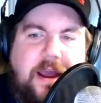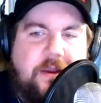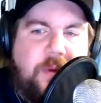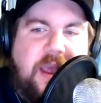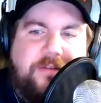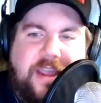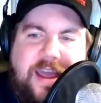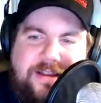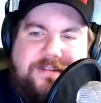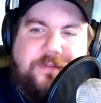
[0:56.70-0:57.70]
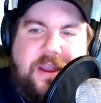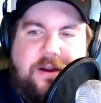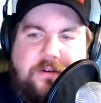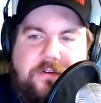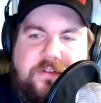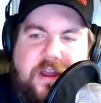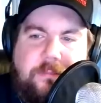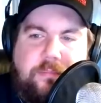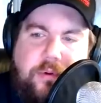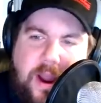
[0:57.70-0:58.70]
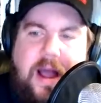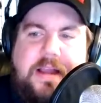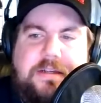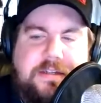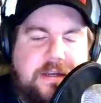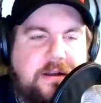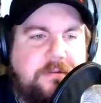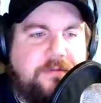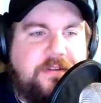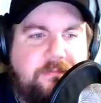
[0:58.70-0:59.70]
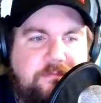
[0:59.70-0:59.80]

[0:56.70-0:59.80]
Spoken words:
we have a cast of characters comprised of some